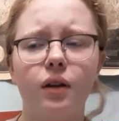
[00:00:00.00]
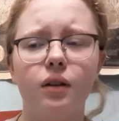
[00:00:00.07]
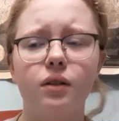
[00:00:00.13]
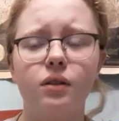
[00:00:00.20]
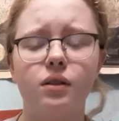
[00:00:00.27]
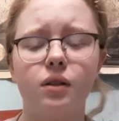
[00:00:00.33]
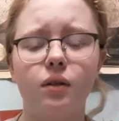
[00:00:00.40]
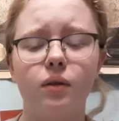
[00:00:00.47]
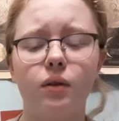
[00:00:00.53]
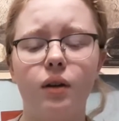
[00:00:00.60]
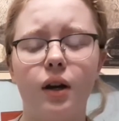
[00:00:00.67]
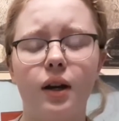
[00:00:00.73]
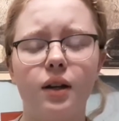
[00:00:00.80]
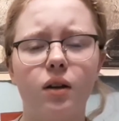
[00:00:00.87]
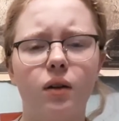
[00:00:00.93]
so
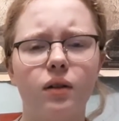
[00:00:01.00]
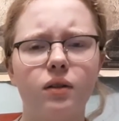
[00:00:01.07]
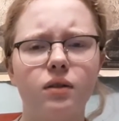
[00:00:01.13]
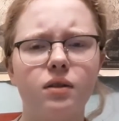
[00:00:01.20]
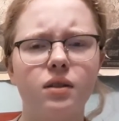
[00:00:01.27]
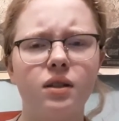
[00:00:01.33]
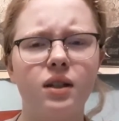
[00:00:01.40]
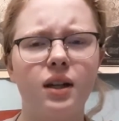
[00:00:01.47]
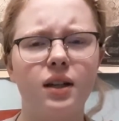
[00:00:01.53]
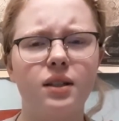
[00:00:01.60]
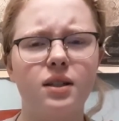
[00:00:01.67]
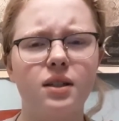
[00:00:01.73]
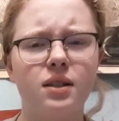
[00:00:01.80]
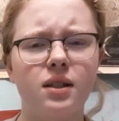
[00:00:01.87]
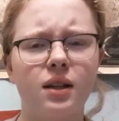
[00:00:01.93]
I don't get
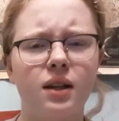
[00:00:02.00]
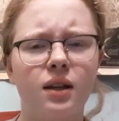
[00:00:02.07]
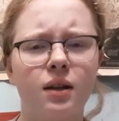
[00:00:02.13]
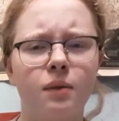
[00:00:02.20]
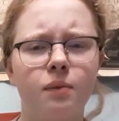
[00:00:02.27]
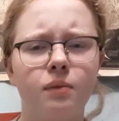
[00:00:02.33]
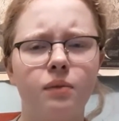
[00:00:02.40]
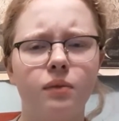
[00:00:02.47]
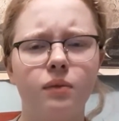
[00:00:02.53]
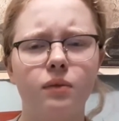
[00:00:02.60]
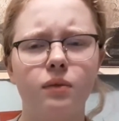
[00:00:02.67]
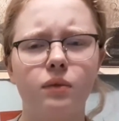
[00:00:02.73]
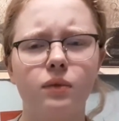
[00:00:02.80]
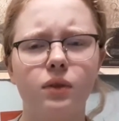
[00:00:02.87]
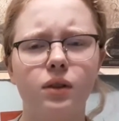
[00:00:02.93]
to see him,
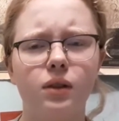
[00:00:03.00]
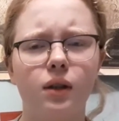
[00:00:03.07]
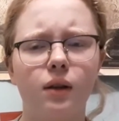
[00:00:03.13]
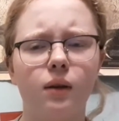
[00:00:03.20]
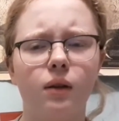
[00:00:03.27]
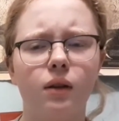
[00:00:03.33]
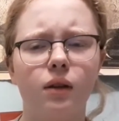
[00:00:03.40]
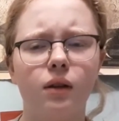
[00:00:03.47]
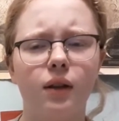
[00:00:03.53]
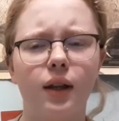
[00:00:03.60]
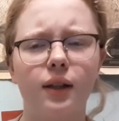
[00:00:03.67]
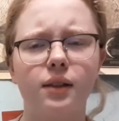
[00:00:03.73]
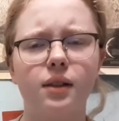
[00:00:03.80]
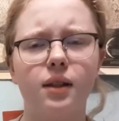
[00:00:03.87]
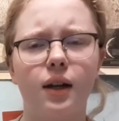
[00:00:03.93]
so
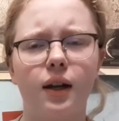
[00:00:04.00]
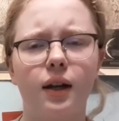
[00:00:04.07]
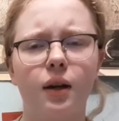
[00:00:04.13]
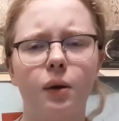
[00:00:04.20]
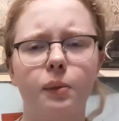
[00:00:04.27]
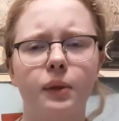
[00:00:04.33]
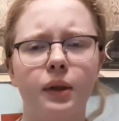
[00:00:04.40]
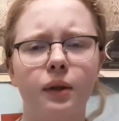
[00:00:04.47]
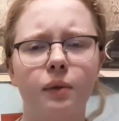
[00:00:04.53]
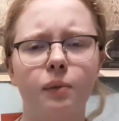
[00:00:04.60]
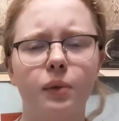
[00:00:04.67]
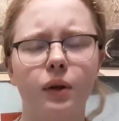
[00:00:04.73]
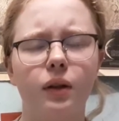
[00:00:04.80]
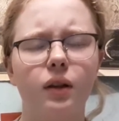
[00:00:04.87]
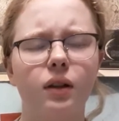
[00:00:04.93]
that's not helping.
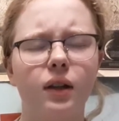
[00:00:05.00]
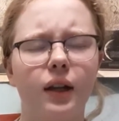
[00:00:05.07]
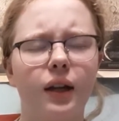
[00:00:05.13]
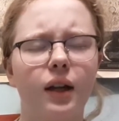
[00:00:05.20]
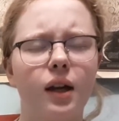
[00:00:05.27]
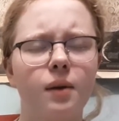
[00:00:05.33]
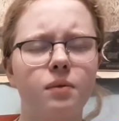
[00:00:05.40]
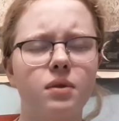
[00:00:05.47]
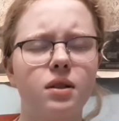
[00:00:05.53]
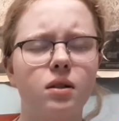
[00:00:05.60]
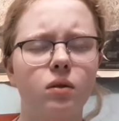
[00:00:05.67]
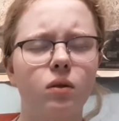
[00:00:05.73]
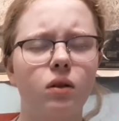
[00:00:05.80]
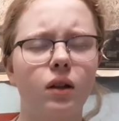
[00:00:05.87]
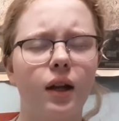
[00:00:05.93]
But, like, I'm
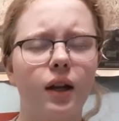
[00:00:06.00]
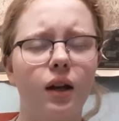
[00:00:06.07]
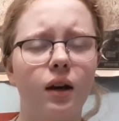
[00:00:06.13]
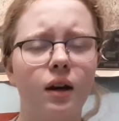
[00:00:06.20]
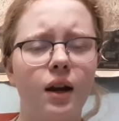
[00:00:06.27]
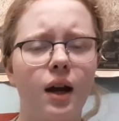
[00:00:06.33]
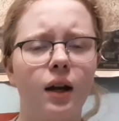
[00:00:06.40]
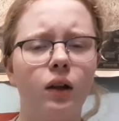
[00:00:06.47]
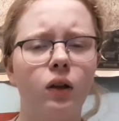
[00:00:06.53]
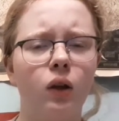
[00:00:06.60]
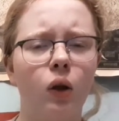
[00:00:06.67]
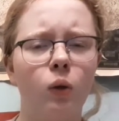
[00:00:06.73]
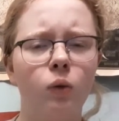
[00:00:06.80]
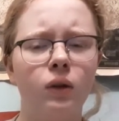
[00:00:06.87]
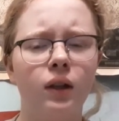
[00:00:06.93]
still, like, not
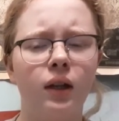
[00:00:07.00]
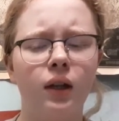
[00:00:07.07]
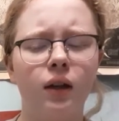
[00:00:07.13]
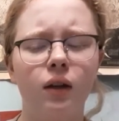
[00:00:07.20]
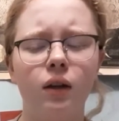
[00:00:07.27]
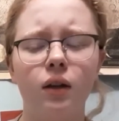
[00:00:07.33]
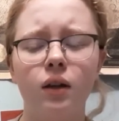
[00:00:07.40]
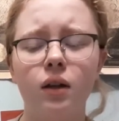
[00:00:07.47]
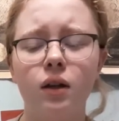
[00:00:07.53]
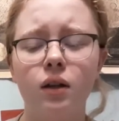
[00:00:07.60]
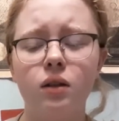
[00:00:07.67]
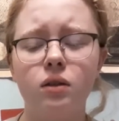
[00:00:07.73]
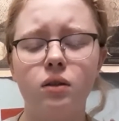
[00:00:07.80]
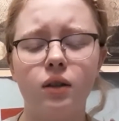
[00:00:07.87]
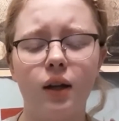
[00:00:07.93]
lonely,
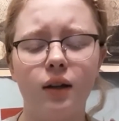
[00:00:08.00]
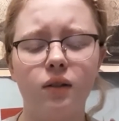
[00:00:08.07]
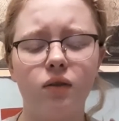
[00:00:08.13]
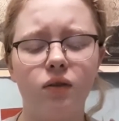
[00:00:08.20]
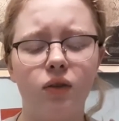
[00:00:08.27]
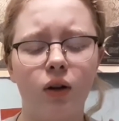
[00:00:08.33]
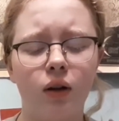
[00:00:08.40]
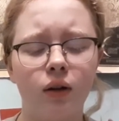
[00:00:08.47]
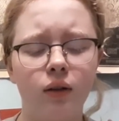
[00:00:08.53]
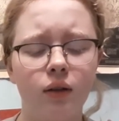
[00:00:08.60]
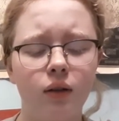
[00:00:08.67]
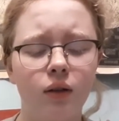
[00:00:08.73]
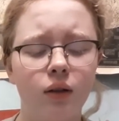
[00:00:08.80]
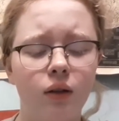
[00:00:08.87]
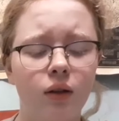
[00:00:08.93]
so that's fun.
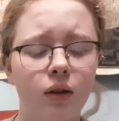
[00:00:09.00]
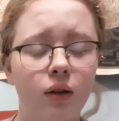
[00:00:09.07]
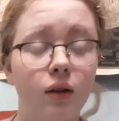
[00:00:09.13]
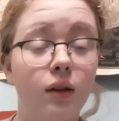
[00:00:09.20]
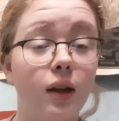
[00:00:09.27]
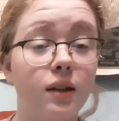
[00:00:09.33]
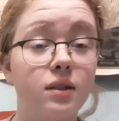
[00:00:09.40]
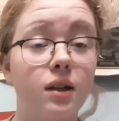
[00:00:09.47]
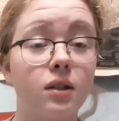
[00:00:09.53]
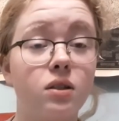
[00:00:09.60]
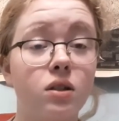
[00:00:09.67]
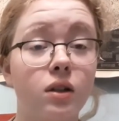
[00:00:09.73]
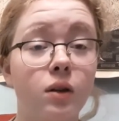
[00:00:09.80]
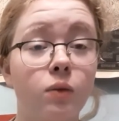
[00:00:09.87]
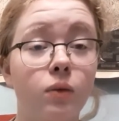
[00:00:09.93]
That's
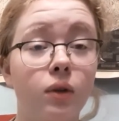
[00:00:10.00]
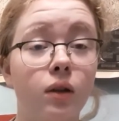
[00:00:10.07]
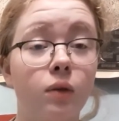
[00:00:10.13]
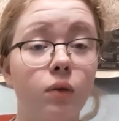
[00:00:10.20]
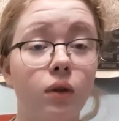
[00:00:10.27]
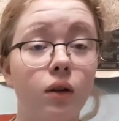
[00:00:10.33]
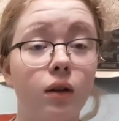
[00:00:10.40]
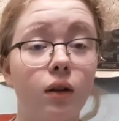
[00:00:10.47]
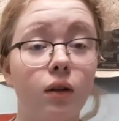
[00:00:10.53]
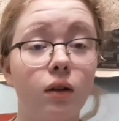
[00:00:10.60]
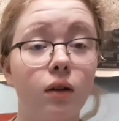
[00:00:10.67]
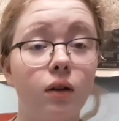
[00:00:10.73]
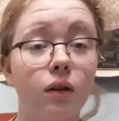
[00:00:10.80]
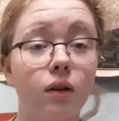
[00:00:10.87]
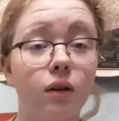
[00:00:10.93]
actually really, really good.